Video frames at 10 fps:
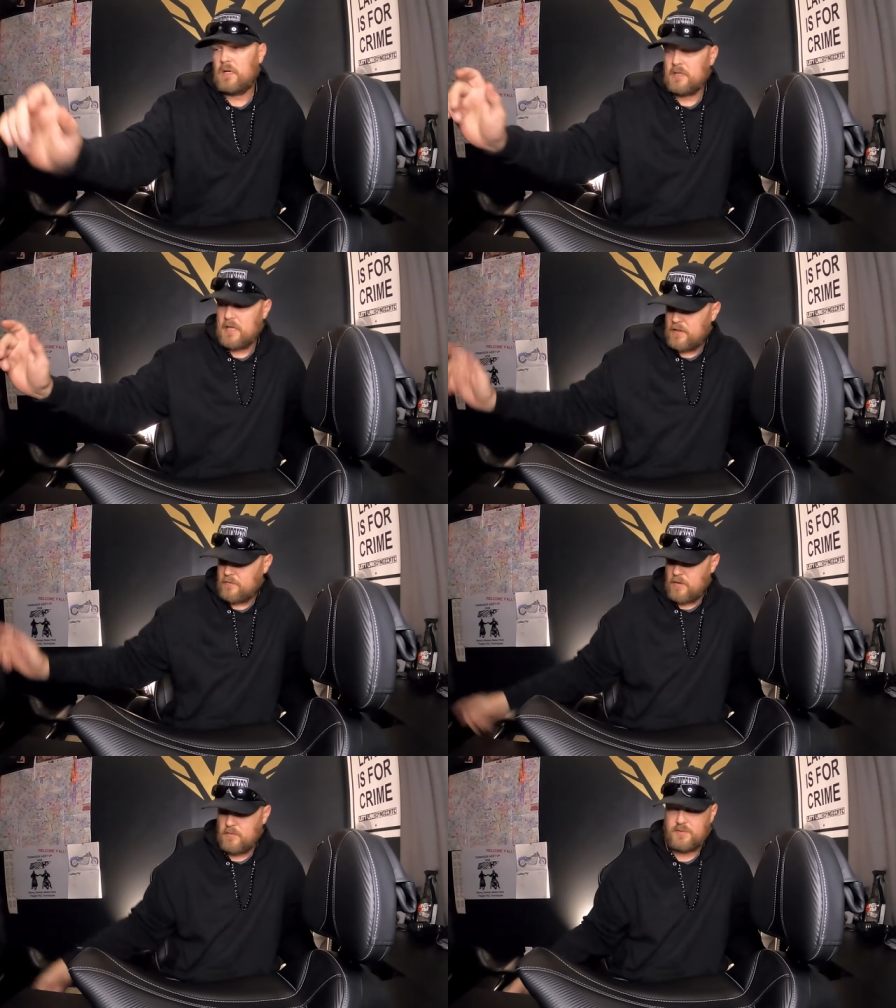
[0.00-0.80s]
Unlike
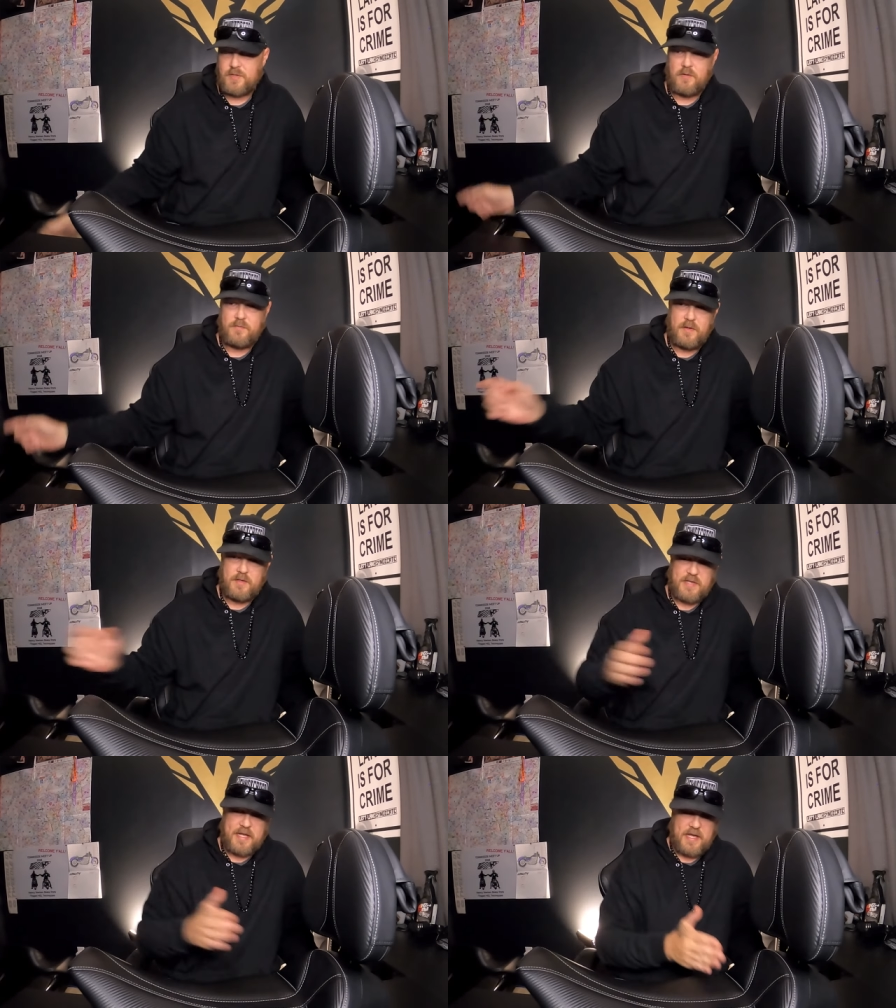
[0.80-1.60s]
the road
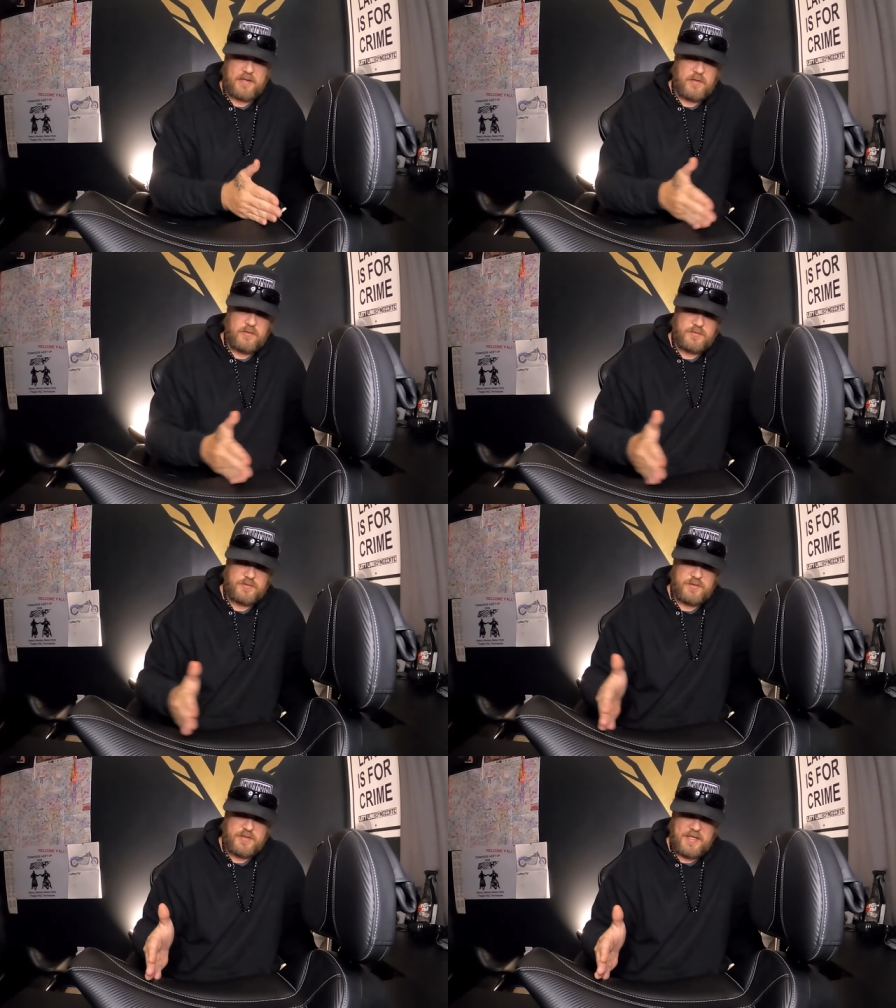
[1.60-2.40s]
sofa, as I got
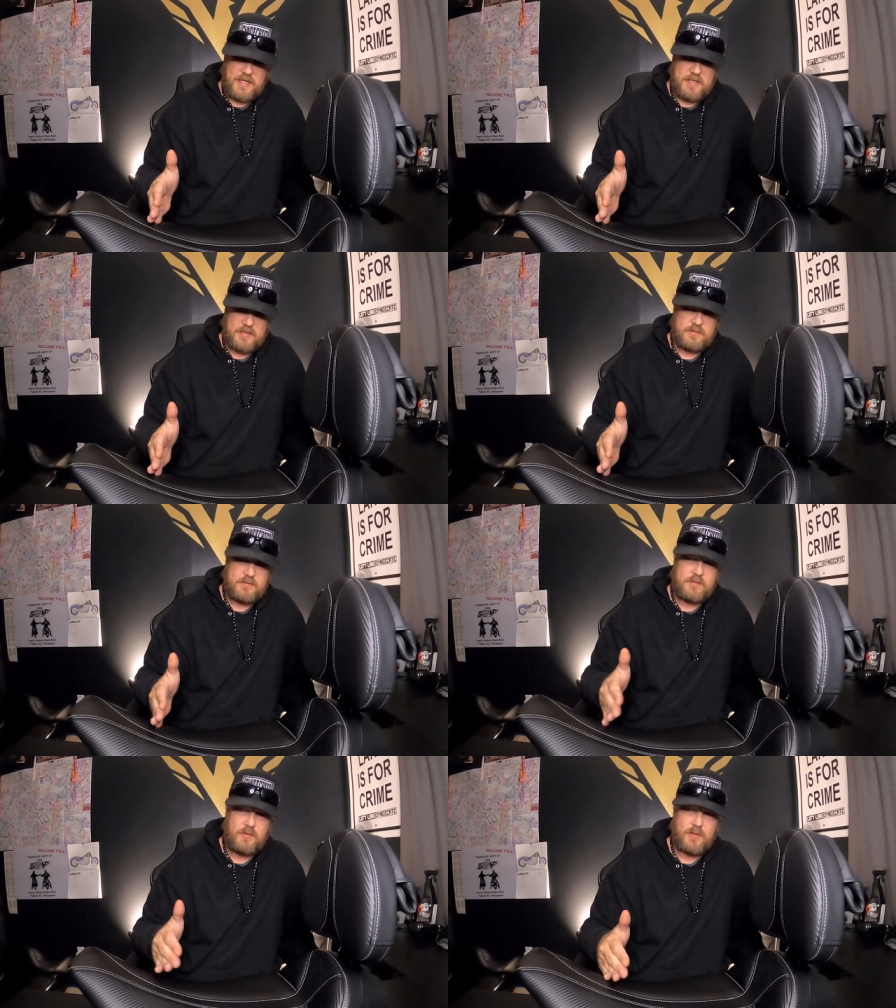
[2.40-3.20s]
closer to the
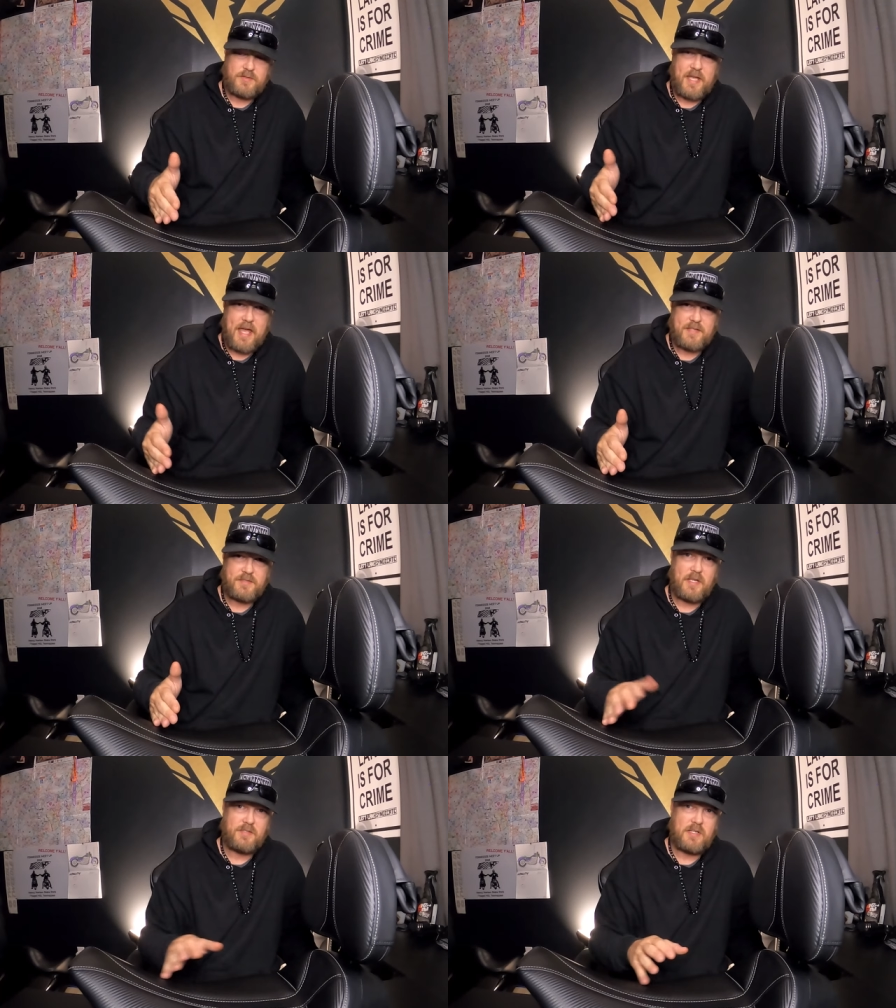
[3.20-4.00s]
end towards the
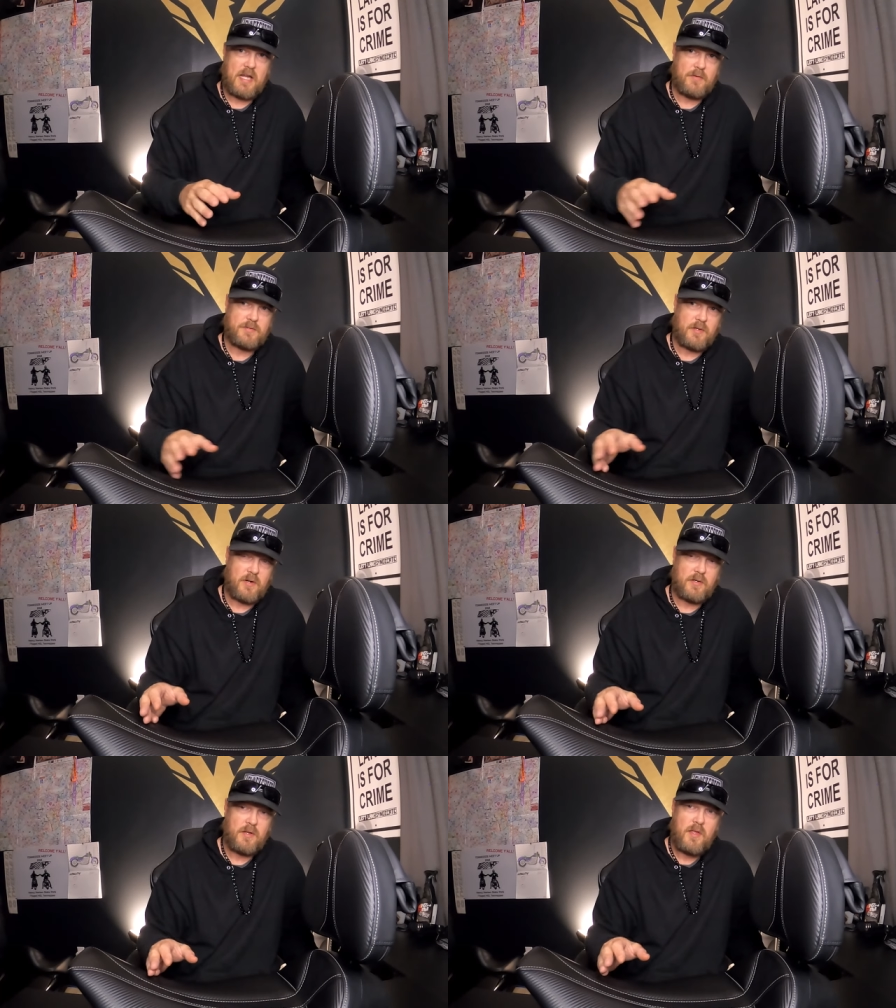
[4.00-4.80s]
gas station, I would
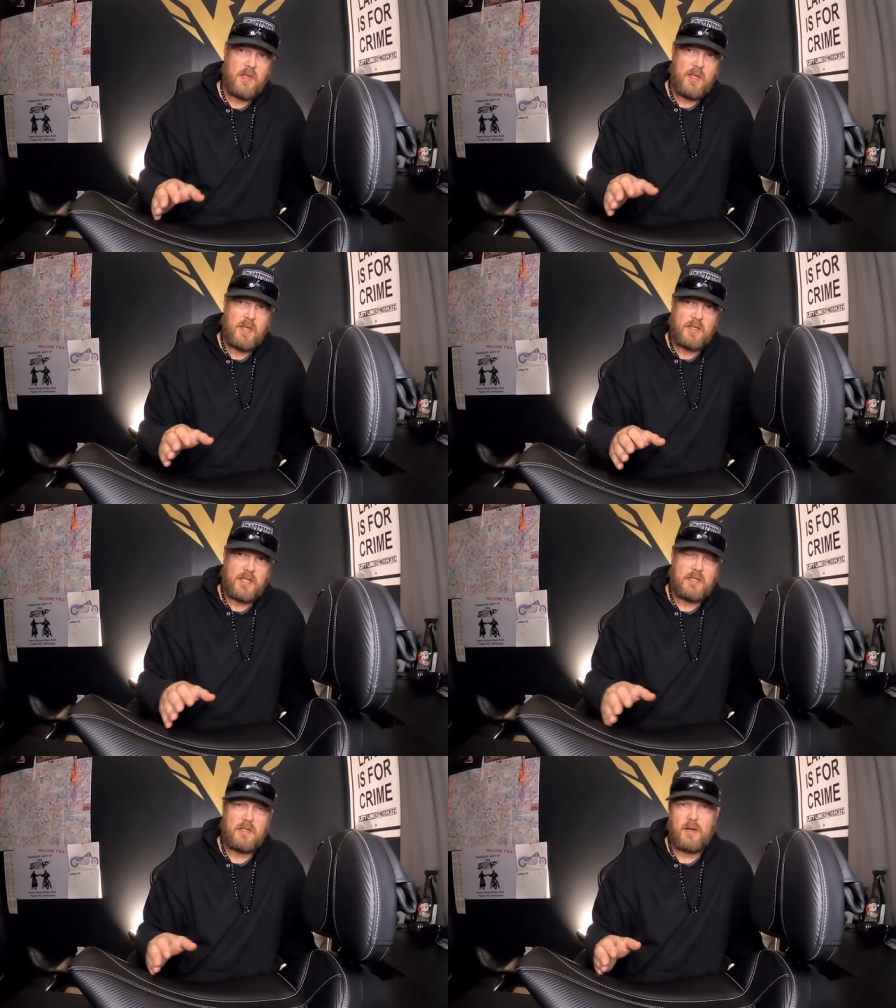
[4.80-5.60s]
start
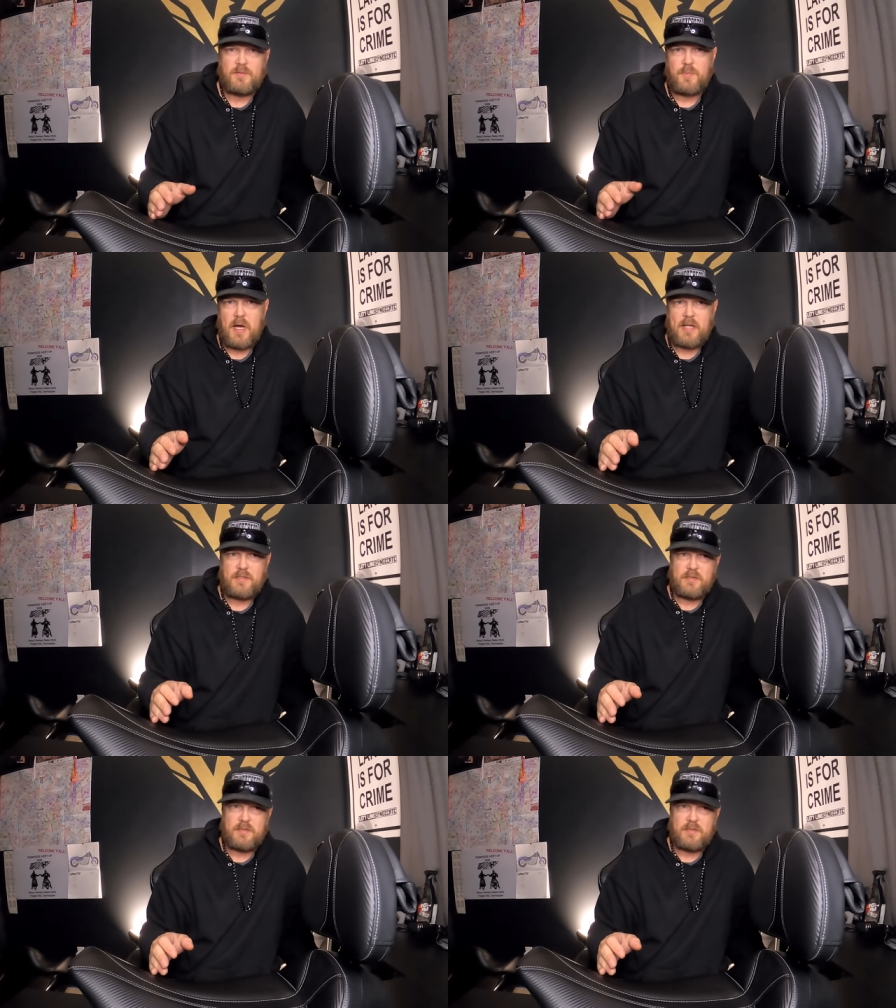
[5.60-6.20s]
get numb spots.